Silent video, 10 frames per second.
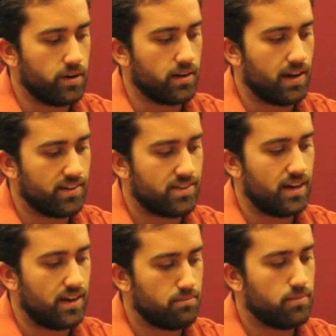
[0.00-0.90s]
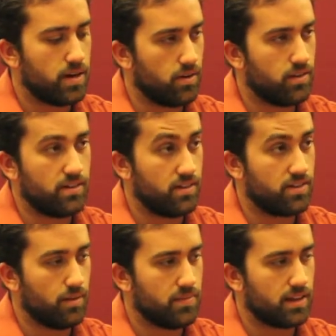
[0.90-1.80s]
realized that this is
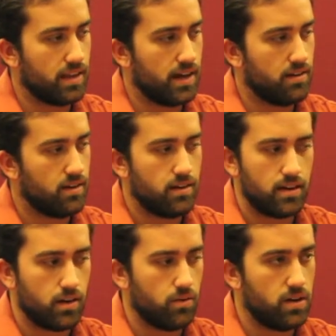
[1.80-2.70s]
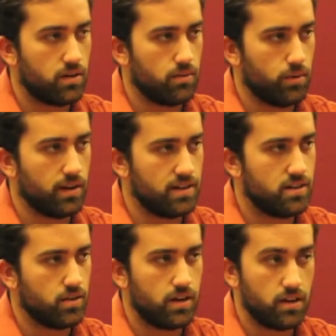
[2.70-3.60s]
something that you can really
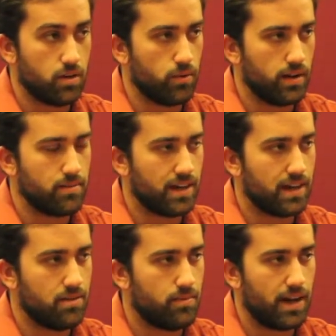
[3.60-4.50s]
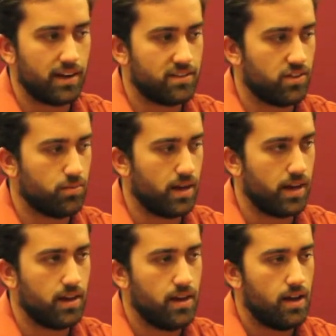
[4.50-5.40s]
do, and you can really make an impact just by
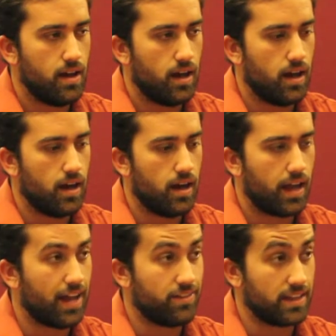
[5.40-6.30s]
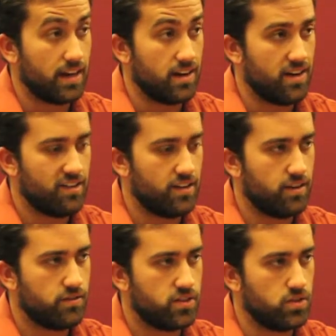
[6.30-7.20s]
having that
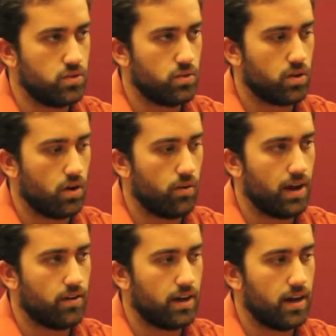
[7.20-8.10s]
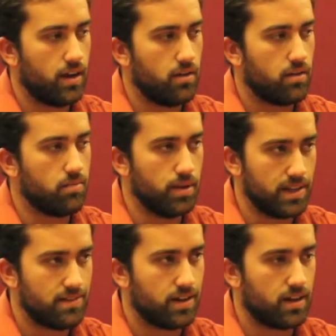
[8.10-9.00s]
initiative to go out and
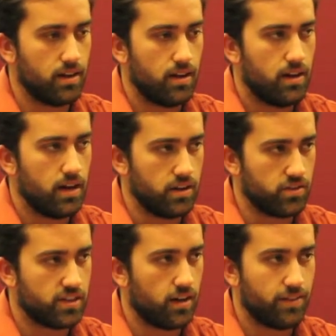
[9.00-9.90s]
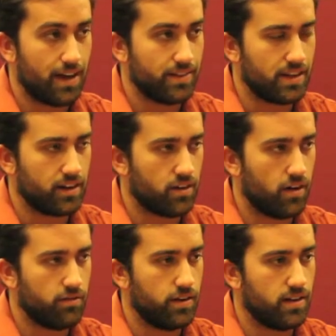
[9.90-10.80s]
believing in yourself, having that
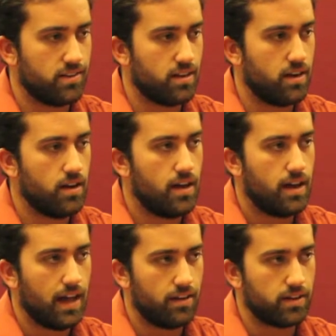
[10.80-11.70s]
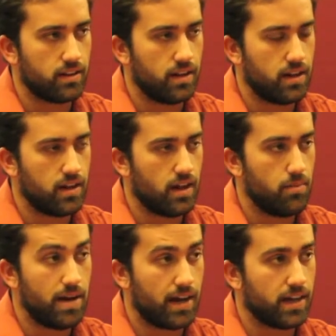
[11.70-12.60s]
confidence, and having the
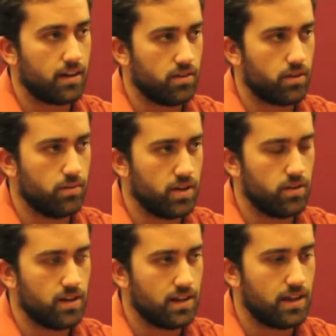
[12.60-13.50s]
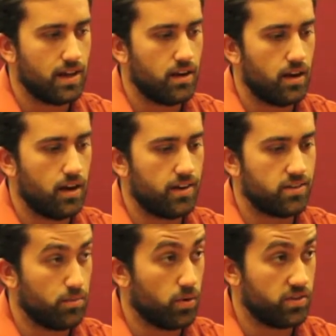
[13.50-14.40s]
backing of the community that
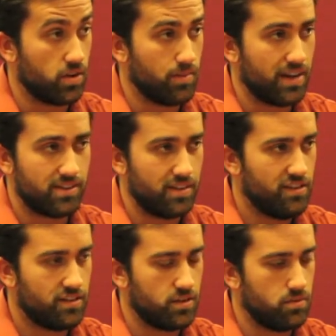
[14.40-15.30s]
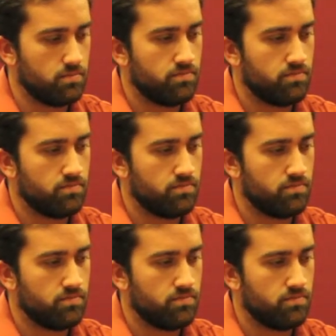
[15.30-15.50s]
supports your message to